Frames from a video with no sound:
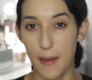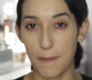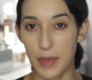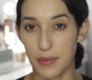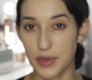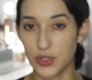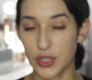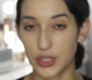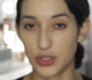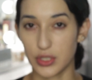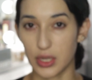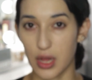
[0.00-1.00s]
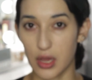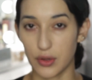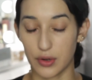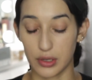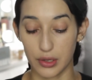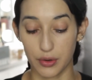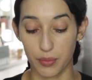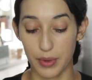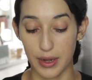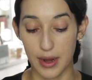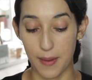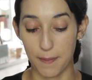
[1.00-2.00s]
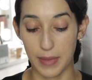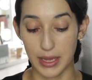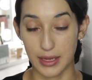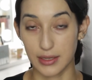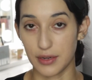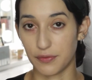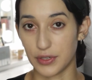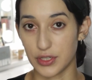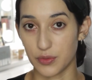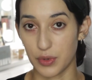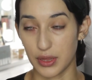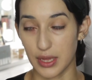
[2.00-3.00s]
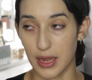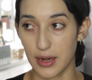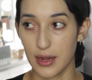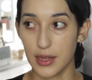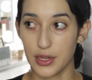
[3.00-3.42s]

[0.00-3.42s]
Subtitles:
maybe change the color a little bit and make a difference with that.